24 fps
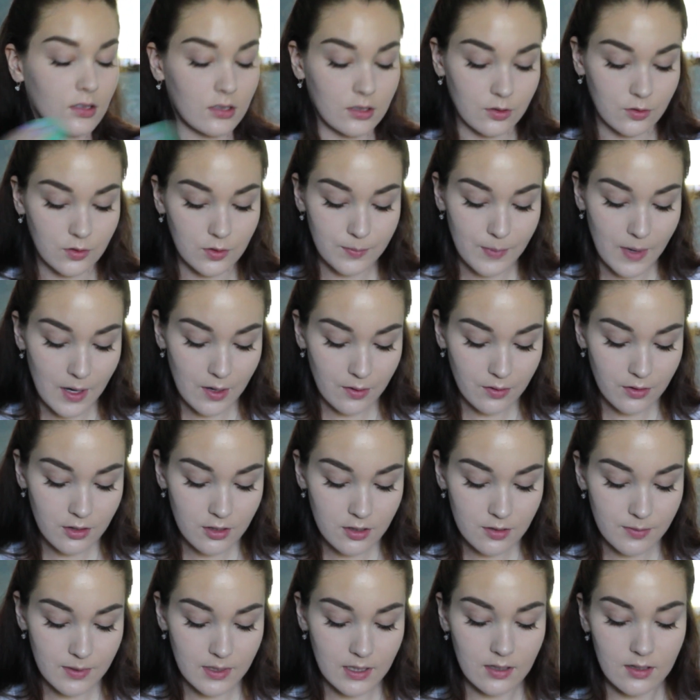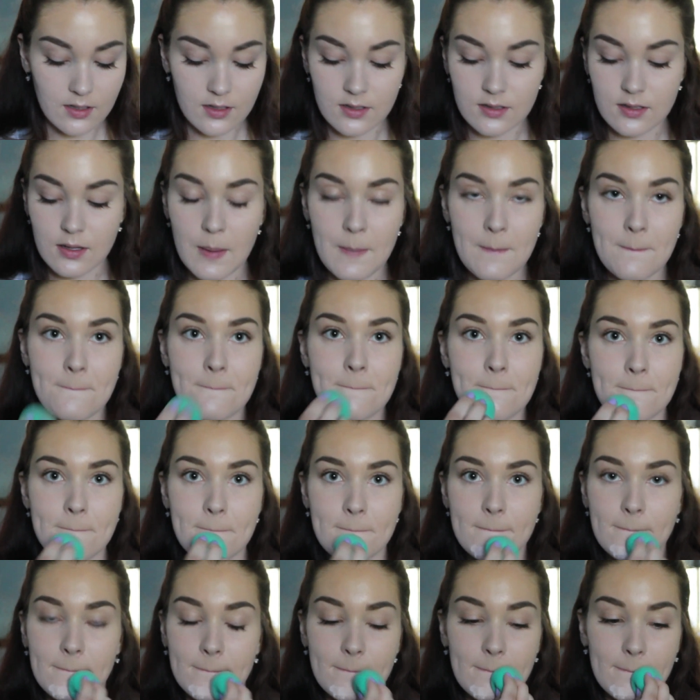loose powders, because
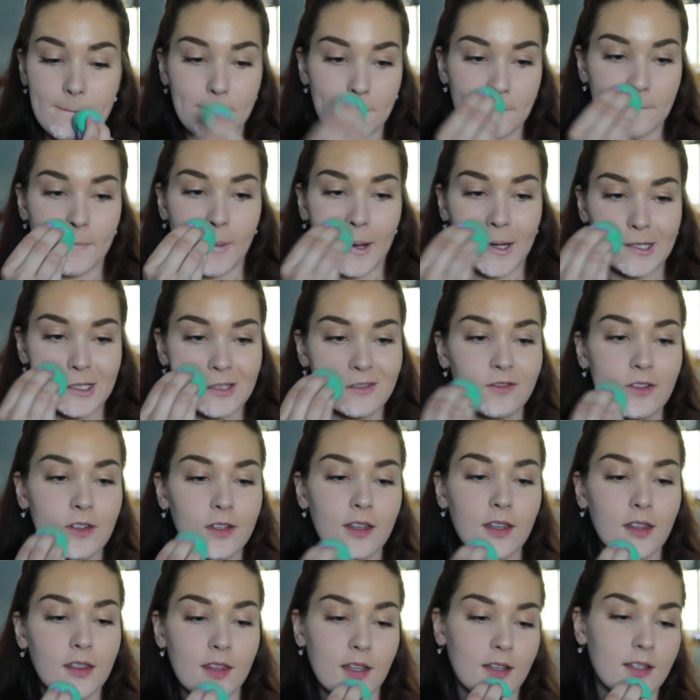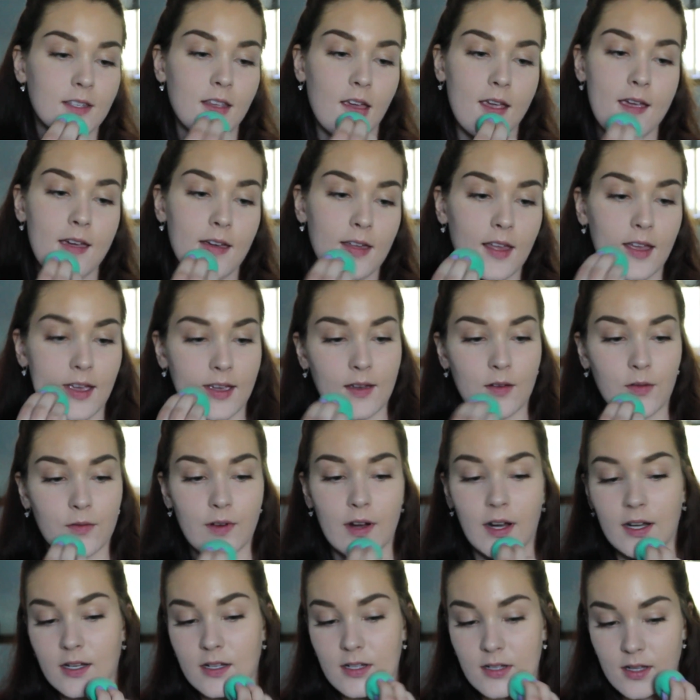I just feel like they sink like
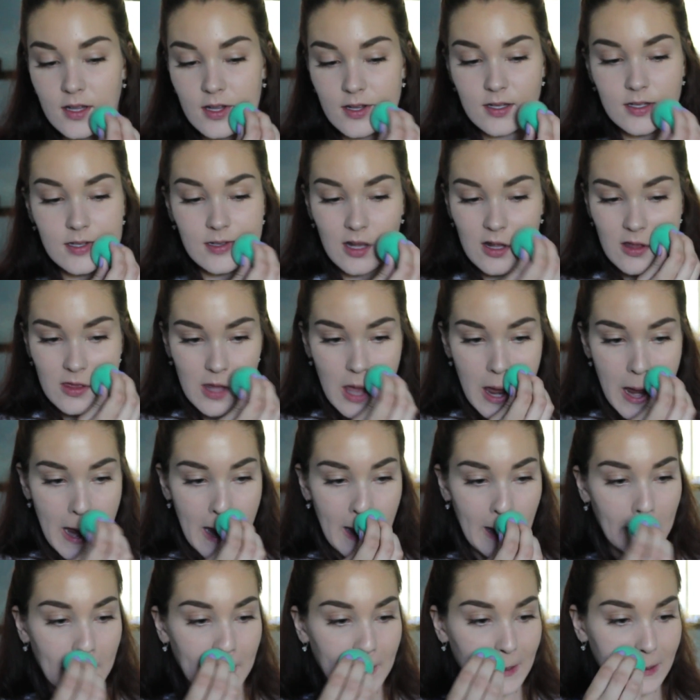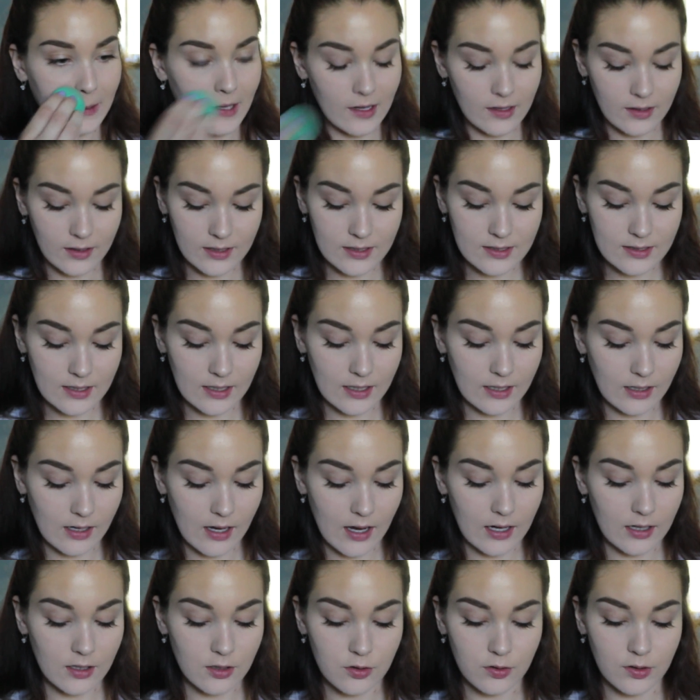right into the skin then. They're not like sitting
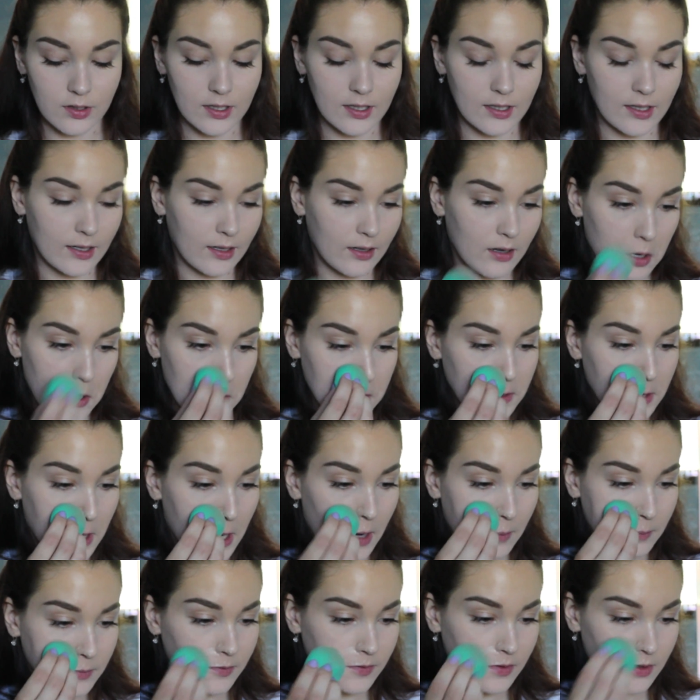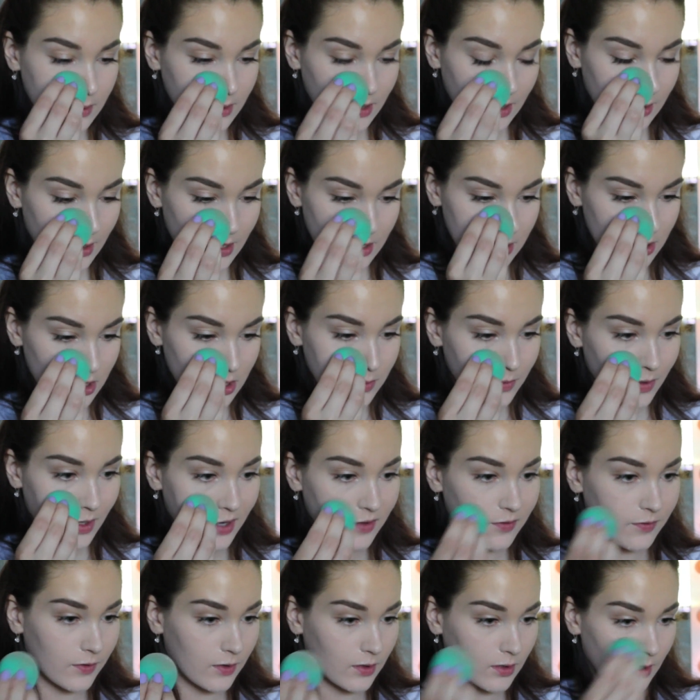actually like on top of the skin. That's just what
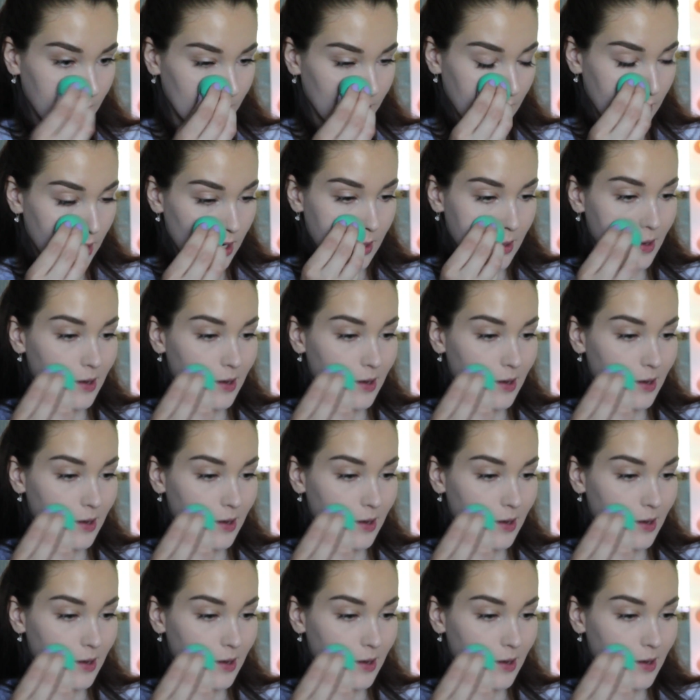I feel like